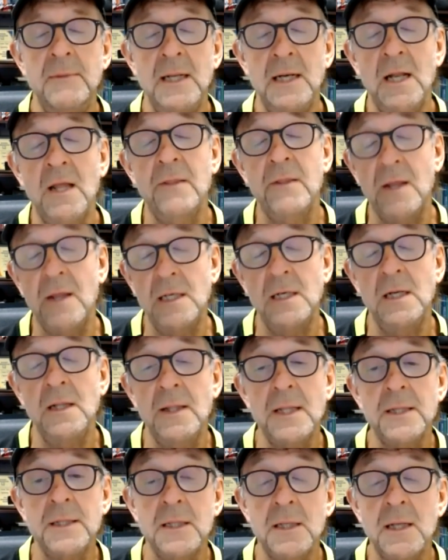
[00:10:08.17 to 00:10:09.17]
And I thought, you know,
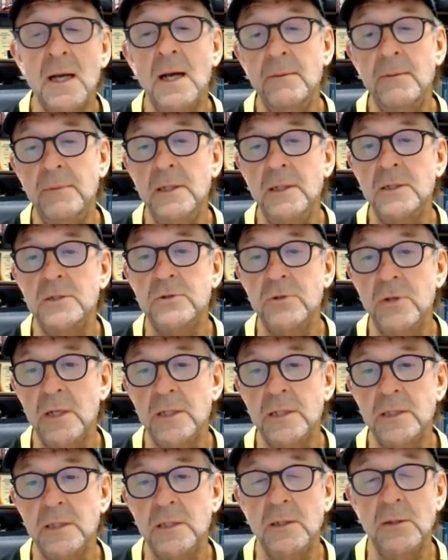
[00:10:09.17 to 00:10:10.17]
that's a guy I'd be
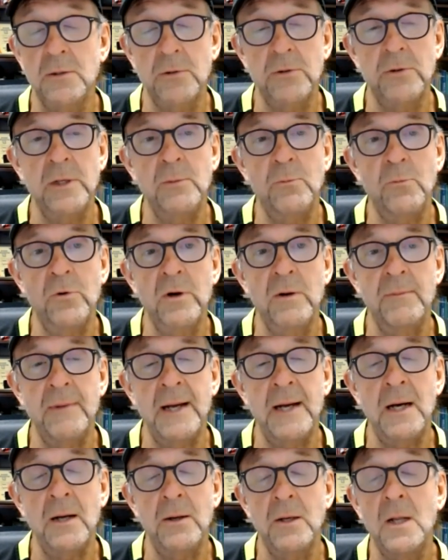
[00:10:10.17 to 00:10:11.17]
interested in learning more
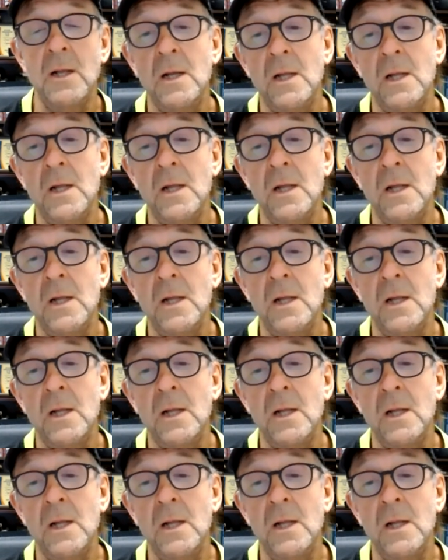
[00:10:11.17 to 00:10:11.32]
about.